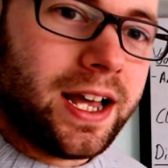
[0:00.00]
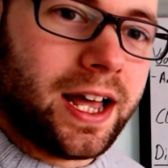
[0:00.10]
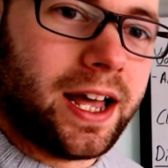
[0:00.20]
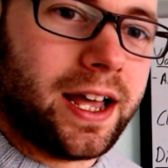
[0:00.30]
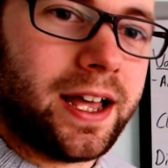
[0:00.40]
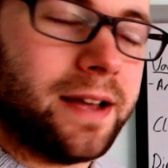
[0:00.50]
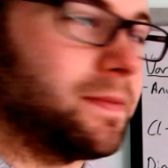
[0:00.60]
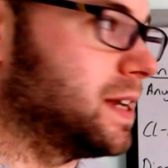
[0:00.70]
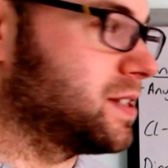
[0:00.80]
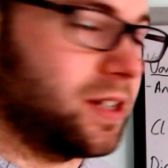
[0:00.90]

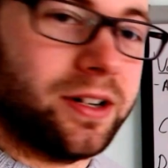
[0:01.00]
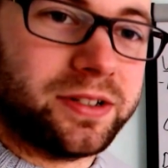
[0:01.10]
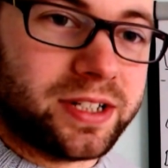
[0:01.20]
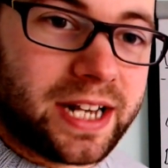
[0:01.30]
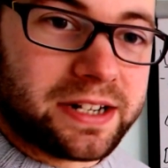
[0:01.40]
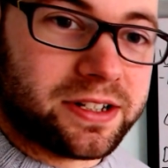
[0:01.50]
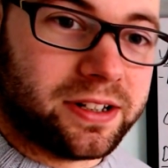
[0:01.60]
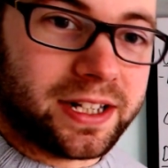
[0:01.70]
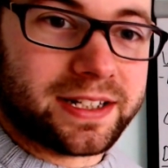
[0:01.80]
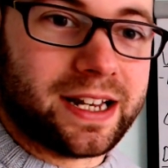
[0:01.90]

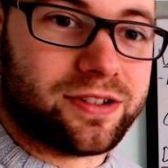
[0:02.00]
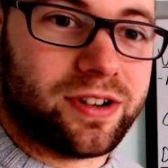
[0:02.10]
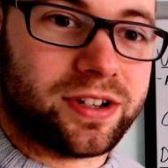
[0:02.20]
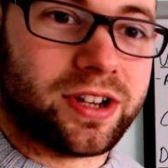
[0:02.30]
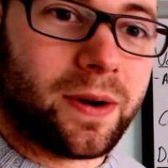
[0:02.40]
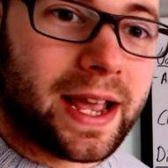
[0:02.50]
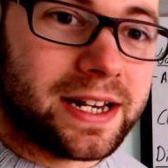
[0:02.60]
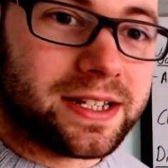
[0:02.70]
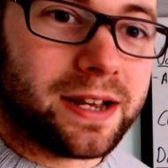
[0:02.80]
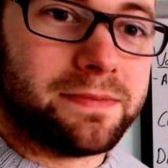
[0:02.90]
intercontinental, etc. So
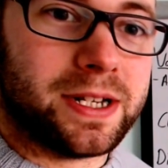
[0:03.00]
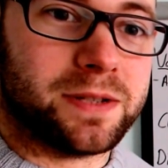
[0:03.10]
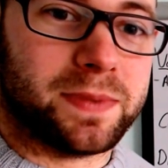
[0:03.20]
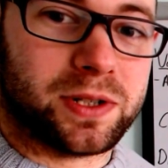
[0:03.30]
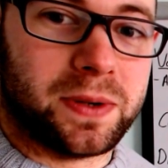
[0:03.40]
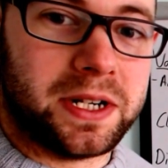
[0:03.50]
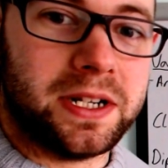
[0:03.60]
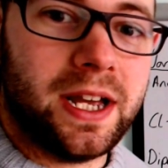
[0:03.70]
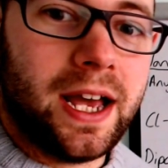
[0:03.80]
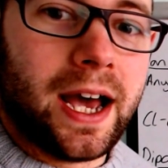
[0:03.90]
inter means
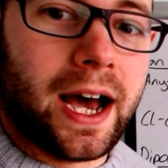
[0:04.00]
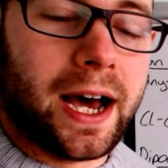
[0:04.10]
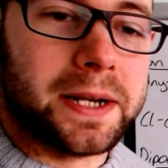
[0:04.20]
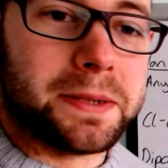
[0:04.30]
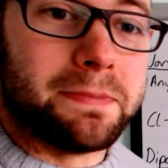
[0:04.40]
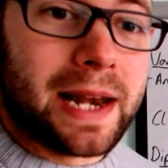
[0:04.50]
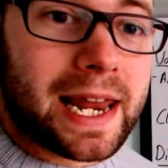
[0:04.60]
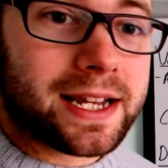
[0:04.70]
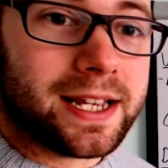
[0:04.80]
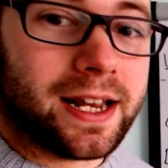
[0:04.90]
between. And
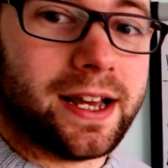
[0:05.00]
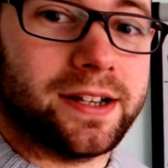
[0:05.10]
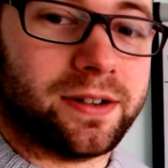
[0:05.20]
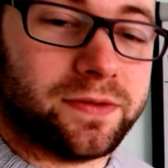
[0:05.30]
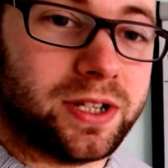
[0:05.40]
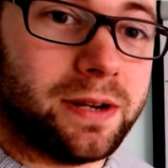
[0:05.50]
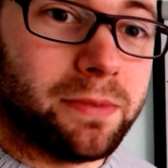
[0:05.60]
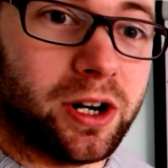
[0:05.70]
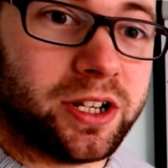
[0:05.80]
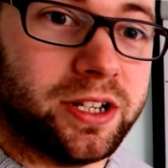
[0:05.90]
molecular is obviously
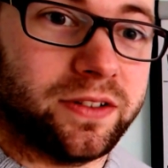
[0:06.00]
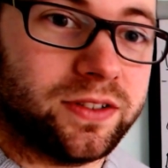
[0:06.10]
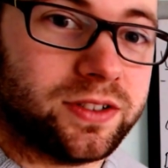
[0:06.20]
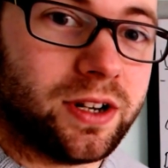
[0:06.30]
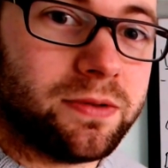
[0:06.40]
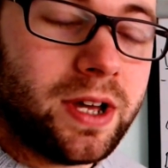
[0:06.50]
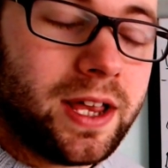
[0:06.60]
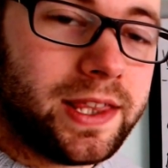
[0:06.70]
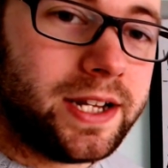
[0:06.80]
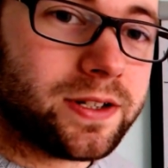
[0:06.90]
molecules. So
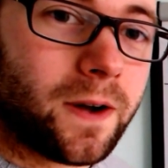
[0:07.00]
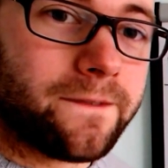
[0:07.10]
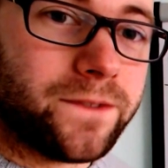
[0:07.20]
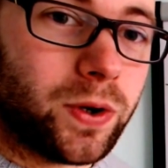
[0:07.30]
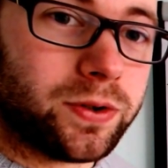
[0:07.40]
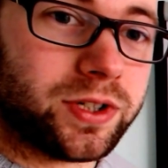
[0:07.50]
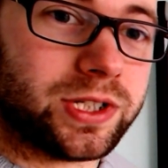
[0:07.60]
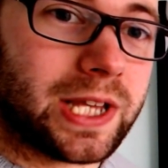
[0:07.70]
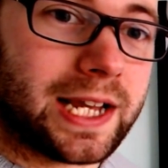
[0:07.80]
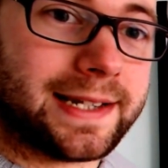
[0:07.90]
these are
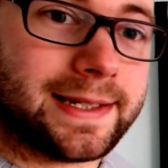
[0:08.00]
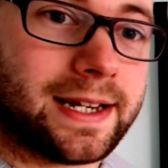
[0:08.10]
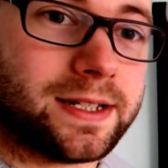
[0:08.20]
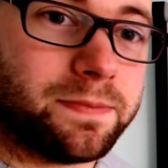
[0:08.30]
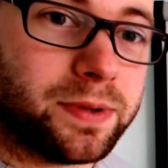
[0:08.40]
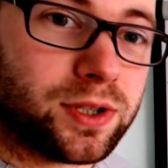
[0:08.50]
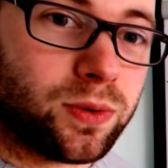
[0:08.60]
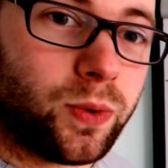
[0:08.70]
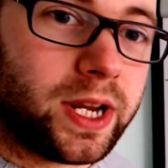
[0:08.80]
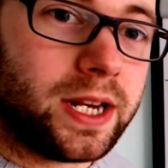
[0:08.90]
forces that exist
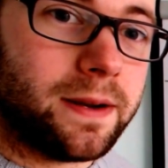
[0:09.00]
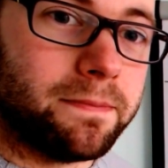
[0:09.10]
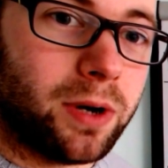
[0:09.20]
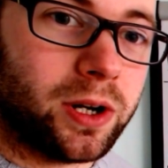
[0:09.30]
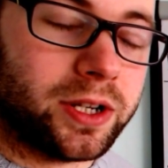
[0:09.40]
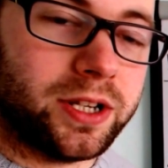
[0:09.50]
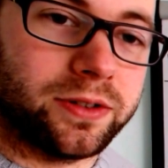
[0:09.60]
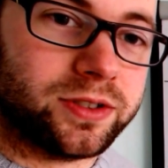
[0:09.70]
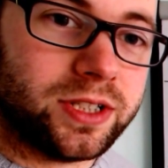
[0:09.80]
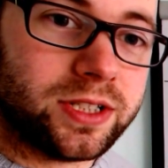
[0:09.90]
between molecules. So